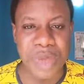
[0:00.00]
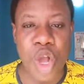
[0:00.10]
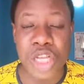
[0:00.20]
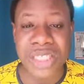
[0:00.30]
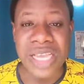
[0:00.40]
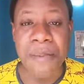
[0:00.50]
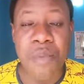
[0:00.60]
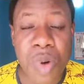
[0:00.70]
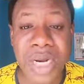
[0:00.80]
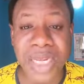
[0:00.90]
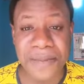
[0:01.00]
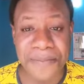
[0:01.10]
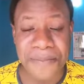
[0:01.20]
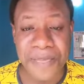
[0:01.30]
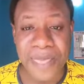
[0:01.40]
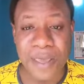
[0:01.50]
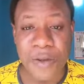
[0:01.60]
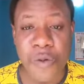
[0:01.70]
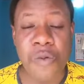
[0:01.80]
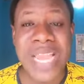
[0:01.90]
Because money,
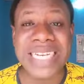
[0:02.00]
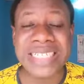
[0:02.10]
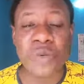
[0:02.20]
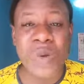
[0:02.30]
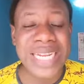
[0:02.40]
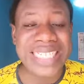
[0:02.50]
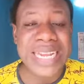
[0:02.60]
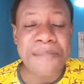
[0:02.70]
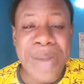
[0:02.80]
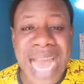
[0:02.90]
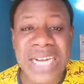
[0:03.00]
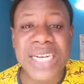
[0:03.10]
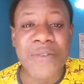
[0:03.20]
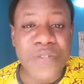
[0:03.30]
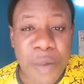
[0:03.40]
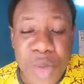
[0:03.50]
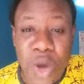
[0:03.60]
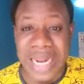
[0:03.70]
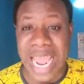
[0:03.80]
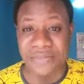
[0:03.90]
we demand from
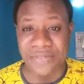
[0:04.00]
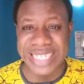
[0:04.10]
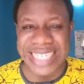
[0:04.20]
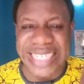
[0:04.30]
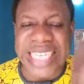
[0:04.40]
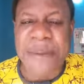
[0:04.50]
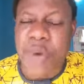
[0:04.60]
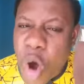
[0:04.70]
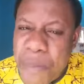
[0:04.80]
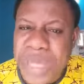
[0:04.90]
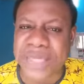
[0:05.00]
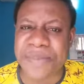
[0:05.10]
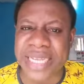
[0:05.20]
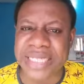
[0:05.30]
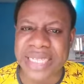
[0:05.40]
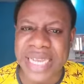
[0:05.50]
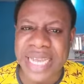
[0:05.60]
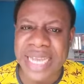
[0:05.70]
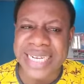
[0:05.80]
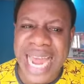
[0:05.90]
your life the same commitment
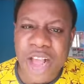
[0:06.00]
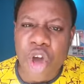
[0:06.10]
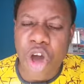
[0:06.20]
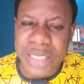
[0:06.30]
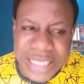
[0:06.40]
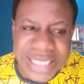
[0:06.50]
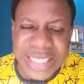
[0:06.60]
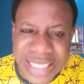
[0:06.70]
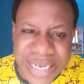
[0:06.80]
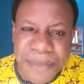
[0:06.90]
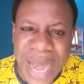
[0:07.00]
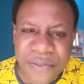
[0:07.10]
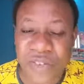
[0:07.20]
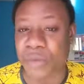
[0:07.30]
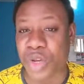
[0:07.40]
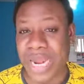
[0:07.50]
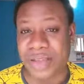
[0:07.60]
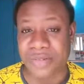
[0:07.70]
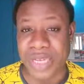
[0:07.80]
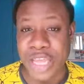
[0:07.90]
that God demand from your
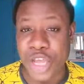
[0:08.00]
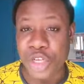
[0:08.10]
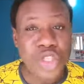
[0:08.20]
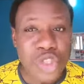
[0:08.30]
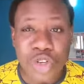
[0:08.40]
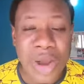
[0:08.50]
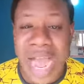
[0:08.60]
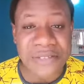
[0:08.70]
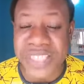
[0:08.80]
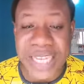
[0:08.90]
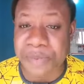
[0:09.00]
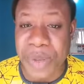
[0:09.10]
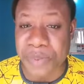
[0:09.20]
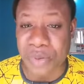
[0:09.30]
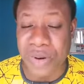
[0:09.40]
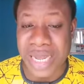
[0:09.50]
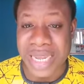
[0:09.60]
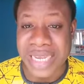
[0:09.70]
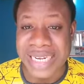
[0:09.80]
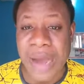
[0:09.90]
life. Do you know I've seen people
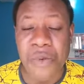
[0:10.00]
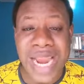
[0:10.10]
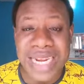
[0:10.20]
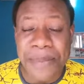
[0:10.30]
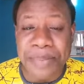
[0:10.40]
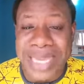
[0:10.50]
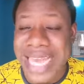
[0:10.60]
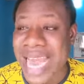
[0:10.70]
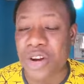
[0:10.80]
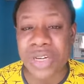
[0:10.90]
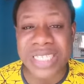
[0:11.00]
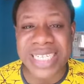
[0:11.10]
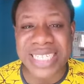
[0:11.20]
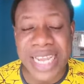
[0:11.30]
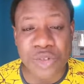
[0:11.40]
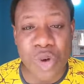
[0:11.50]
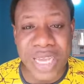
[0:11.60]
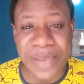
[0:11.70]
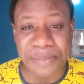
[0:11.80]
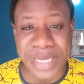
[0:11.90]
that when they began all this
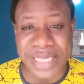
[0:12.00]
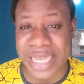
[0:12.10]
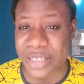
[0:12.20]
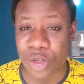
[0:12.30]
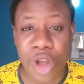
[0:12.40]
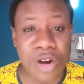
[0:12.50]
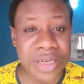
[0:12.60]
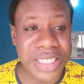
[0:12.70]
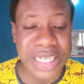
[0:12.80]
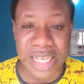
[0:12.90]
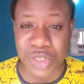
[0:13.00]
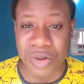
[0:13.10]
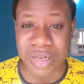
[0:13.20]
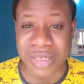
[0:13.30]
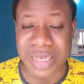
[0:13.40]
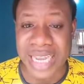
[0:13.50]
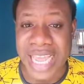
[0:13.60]
networking business, long reach and so on,